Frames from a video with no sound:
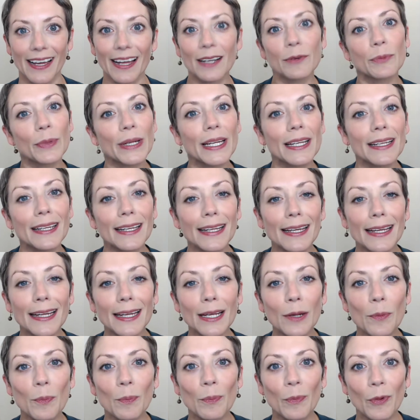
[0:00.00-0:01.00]
and we
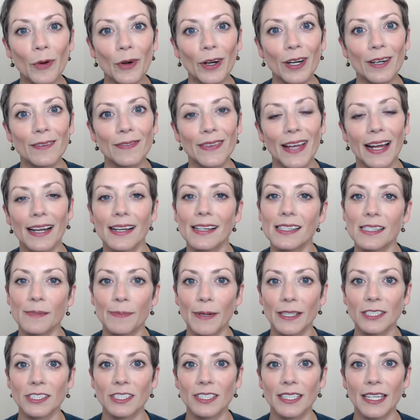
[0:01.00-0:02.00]
need more of that,
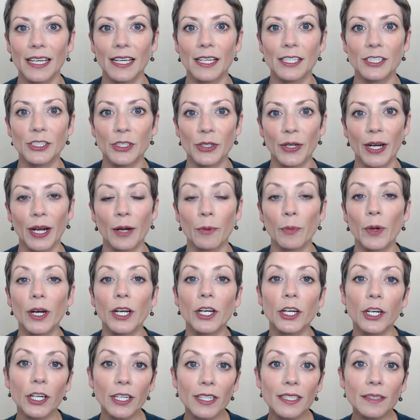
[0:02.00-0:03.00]
especially during
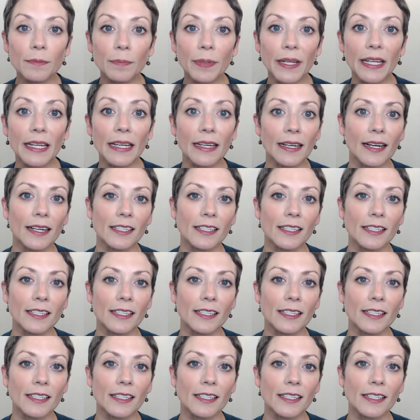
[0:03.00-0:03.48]
what could be